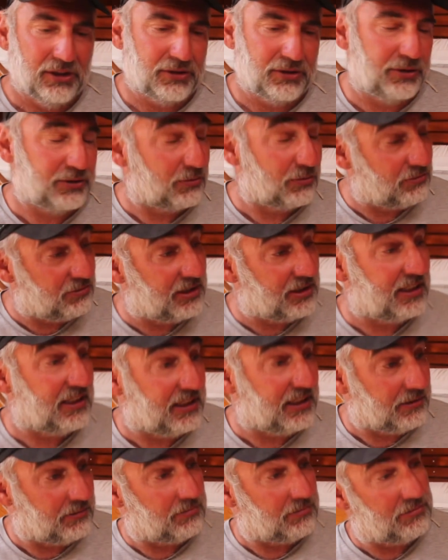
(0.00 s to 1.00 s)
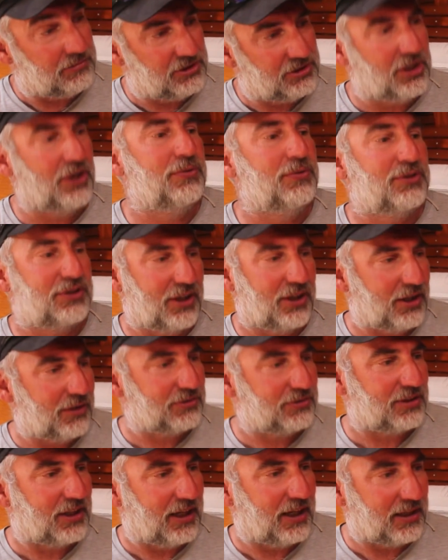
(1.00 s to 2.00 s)
So it's a really docile
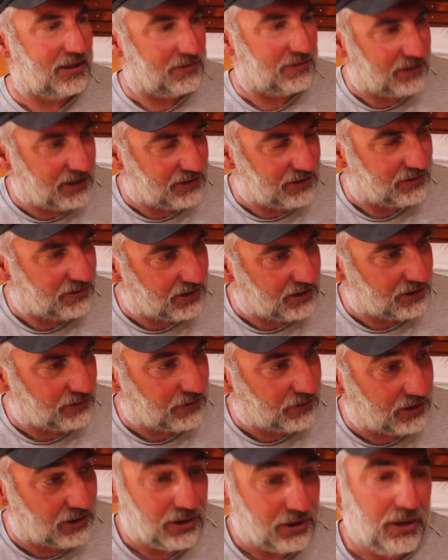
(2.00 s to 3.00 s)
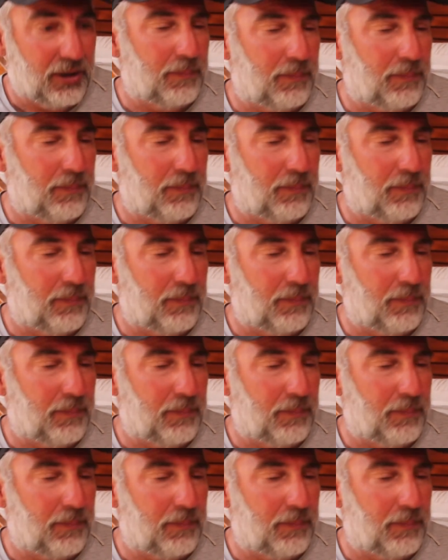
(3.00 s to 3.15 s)
sail in the way.